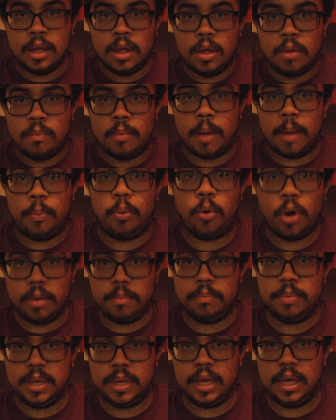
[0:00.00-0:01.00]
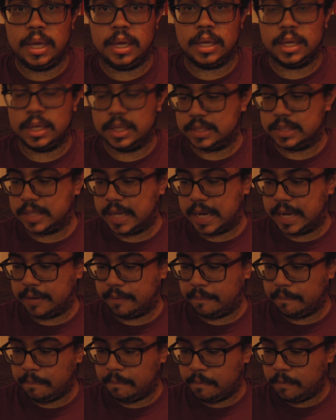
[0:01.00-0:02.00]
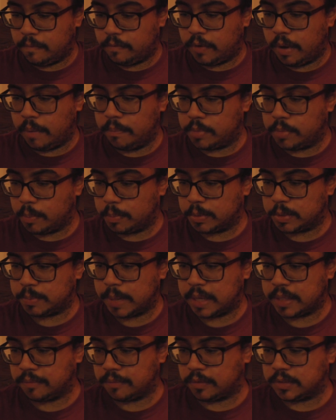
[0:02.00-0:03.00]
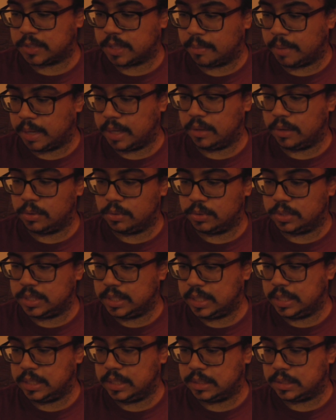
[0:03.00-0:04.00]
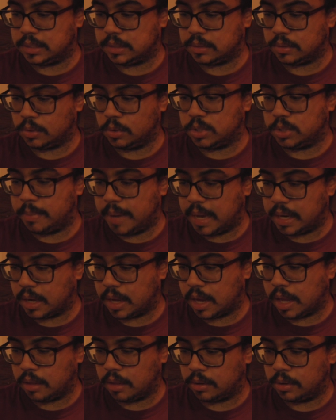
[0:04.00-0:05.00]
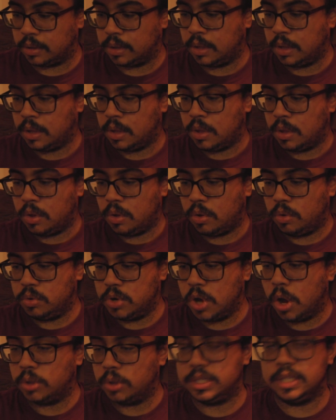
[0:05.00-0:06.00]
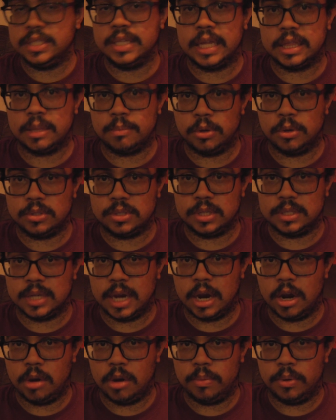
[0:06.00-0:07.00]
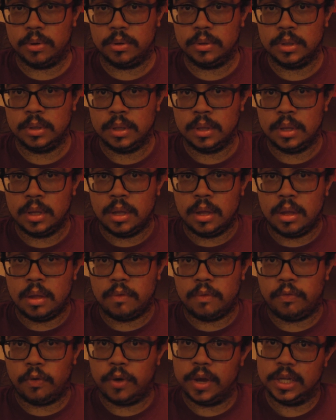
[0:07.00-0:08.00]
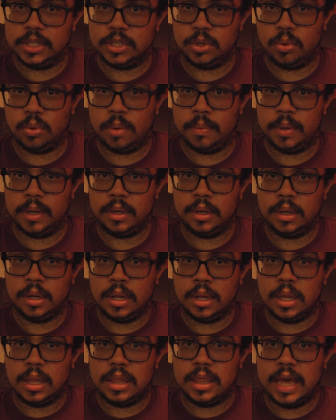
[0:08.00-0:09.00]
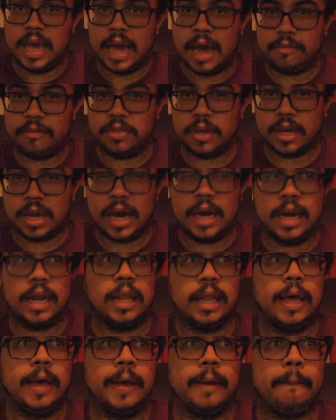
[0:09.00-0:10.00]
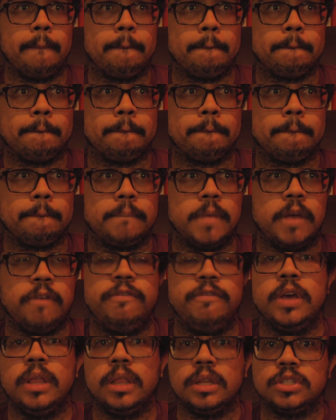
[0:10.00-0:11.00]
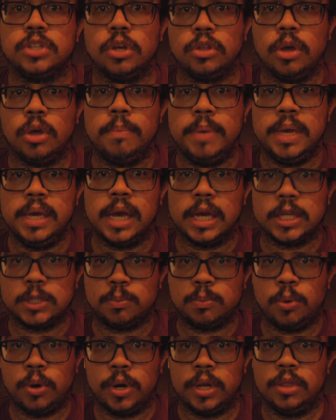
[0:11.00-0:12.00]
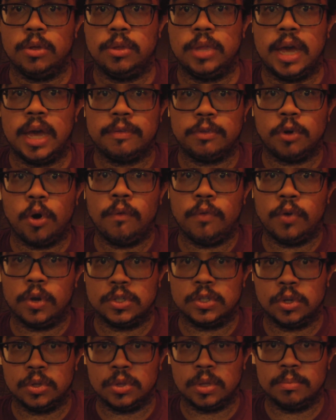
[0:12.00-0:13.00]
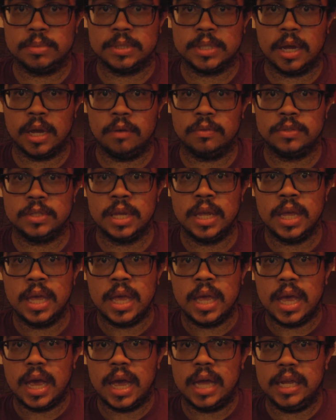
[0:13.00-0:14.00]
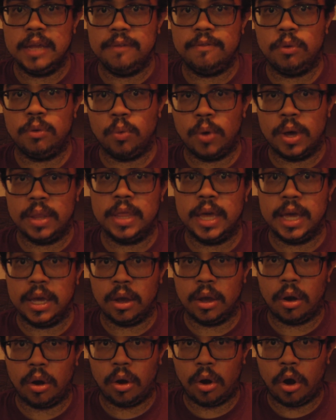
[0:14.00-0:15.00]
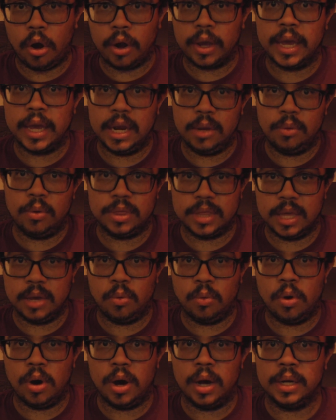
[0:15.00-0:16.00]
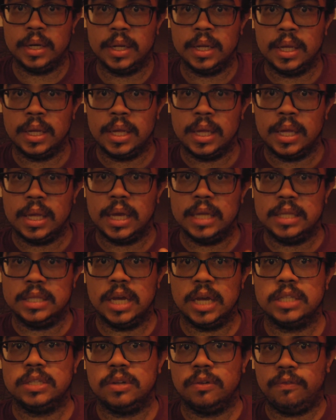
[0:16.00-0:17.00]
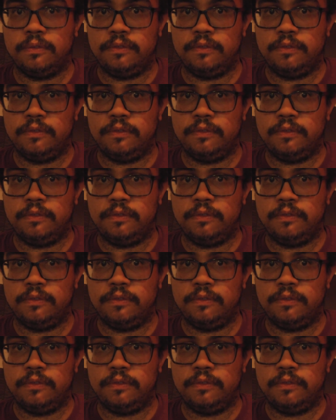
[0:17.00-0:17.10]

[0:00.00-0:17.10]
my point being is that from the perspective of somebody who sees, who's a man of color, who knows he's not the most desirable for Asian women, they have to kind of like, they feel as though they're being exploited, though they have to overexert themselves. And even when they are getting what they want, it doesn't